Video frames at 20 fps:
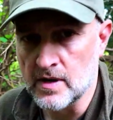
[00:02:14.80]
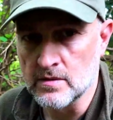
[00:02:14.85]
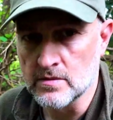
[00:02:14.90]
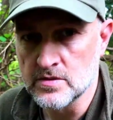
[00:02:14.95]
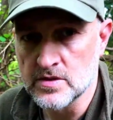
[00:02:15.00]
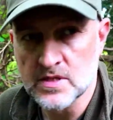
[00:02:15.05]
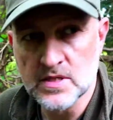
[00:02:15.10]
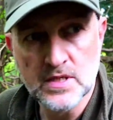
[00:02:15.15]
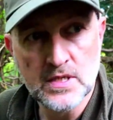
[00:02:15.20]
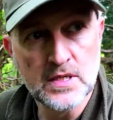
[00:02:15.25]

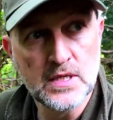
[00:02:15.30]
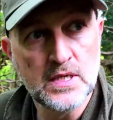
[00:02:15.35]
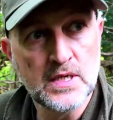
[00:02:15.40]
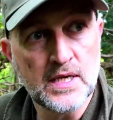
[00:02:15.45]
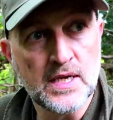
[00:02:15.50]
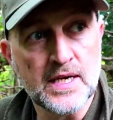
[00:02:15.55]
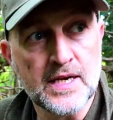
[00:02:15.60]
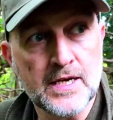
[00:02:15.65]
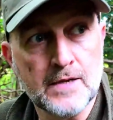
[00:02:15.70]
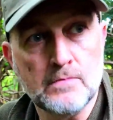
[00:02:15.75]
hours.
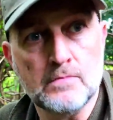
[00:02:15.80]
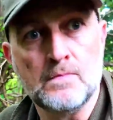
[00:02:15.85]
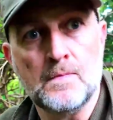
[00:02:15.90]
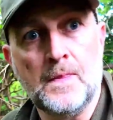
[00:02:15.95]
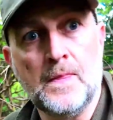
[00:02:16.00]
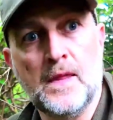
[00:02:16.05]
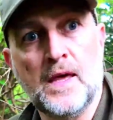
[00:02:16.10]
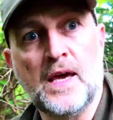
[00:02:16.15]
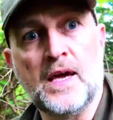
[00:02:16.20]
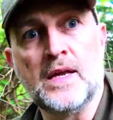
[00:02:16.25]
And
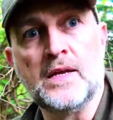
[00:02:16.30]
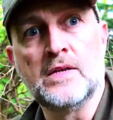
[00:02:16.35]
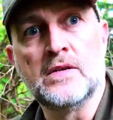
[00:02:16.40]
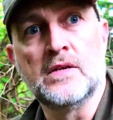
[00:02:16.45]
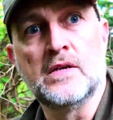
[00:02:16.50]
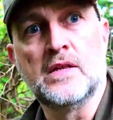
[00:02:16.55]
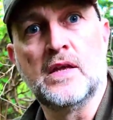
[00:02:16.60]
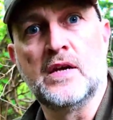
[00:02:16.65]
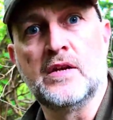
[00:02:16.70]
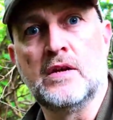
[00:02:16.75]

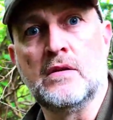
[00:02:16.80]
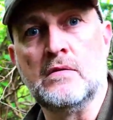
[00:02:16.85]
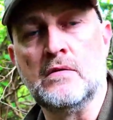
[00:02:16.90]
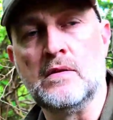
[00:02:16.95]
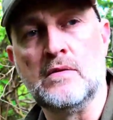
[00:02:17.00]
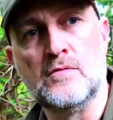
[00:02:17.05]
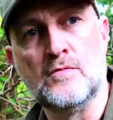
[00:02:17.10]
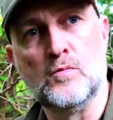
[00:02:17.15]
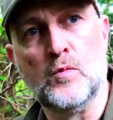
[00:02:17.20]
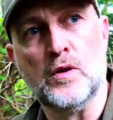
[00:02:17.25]
I
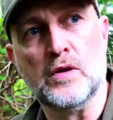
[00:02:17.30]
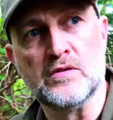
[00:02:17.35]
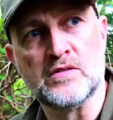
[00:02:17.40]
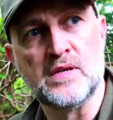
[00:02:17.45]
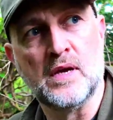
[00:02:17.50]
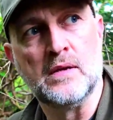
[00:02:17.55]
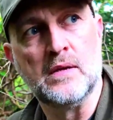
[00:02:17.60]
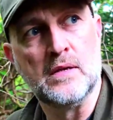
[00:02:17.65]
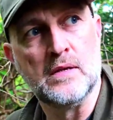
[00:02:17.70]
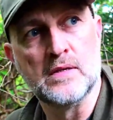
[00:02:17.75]
know when I was
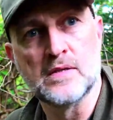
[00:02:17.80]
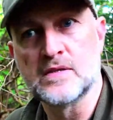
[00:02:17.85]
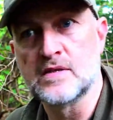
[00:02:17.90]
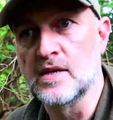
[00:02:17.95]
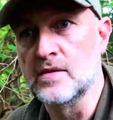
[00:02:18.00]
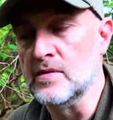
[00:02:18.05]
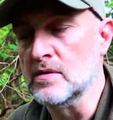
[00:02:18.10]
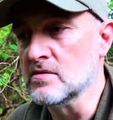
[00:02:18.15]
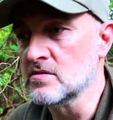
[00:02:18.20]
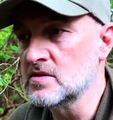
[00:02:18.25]
down here last
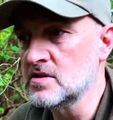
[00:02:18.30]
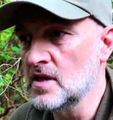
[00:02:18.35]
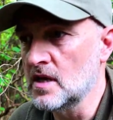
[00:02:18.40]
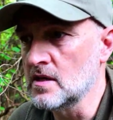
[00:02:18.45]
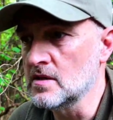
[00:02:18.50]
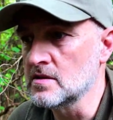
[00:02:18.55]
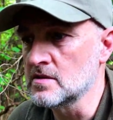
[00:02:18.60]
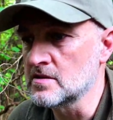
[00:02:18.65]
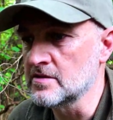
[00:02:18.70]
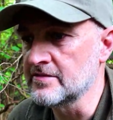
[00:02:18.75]
time, there was
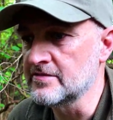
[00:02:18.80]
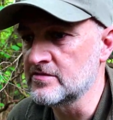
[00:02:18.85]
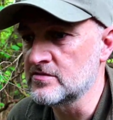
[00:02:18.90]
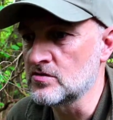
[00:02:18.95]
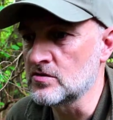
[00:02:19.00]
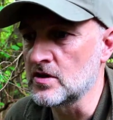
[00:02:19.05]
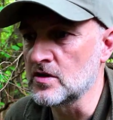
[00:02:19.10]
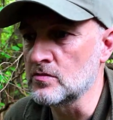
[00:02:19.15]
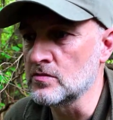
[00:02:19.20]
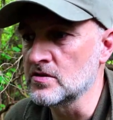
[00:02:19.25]
tons of
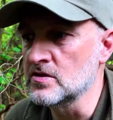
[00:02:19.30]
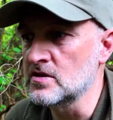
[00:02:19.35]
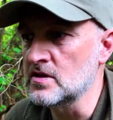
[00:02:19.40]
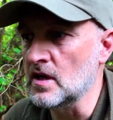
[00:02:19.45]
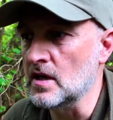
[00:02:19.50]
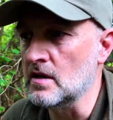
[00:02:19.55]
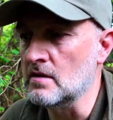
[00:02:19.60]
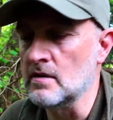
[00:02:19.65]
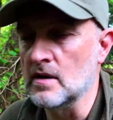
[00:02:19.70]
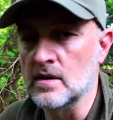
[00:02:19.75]
dry wood
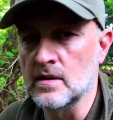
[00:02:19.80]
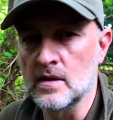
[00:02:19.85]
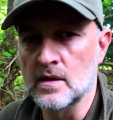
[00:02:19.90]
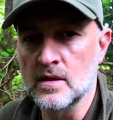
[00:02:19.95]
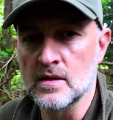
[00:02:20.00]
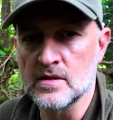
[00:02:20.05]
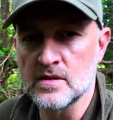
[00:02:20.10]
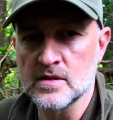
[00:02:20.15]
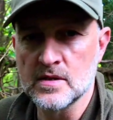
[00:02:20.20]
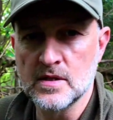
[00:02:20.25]
sitting around and
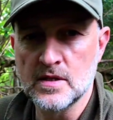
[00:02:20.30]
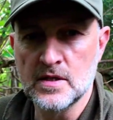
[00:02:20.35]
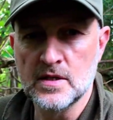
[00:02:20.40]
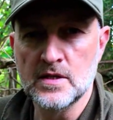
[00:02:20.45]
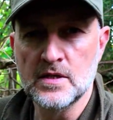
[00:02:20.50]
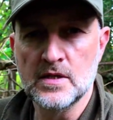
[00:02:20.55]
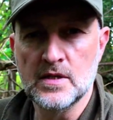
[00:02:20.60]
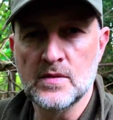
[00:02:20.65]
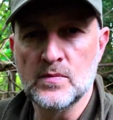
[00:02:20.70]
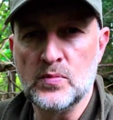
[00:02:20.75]
it's
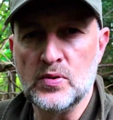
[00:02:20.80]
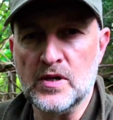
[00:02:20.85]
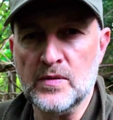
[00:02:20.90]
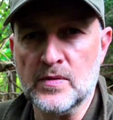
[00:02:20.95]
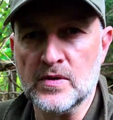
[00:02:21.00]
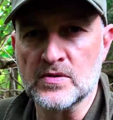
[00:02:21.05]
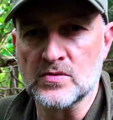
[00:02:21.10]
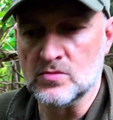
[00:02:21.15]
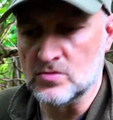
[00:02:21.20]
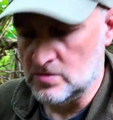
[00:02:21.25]
pretty
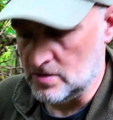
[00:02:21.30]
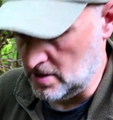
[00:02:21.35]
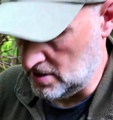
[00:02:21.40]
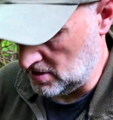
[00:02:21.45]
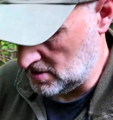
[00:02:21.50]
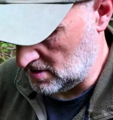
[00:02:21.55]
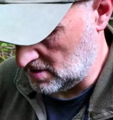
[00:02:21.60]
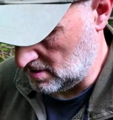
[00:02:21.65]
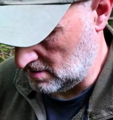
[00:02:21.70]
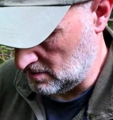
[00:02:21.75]
much all
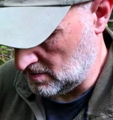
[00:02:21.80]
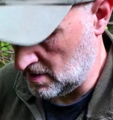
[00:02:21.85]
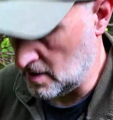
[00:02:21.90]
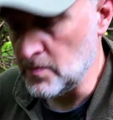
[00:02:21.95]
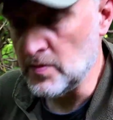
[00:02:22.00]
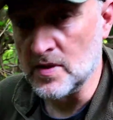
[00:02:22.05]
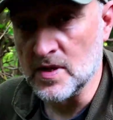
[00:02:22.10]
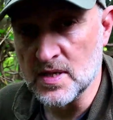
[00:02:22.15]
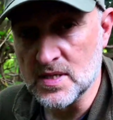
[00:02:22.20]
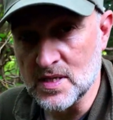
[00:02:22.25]
drenched. So I'm
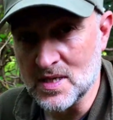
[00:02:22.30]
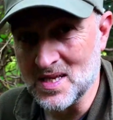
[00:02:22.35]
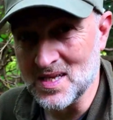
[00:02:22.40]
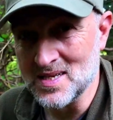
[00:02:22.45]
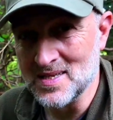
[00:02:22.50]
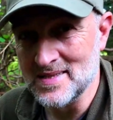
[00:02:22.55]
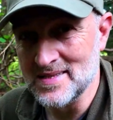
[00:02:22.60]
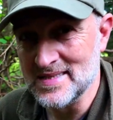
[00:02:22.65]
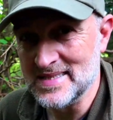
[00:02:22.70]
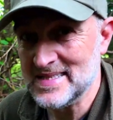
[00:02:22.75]
hoping it's
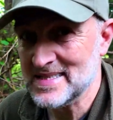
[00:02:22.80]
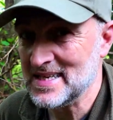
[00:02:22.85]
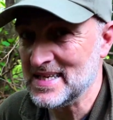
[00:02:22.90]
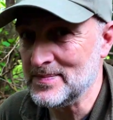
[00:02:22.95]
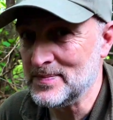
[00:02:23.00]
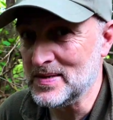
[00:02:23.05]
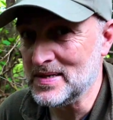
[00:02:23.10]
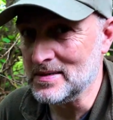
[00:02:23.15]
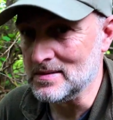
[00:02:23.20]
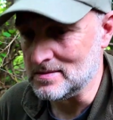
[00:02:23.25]
going
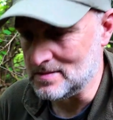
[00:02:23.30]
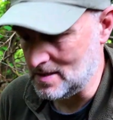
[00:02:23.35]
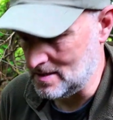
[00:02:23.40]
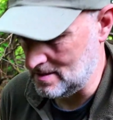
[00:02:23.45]
to burn all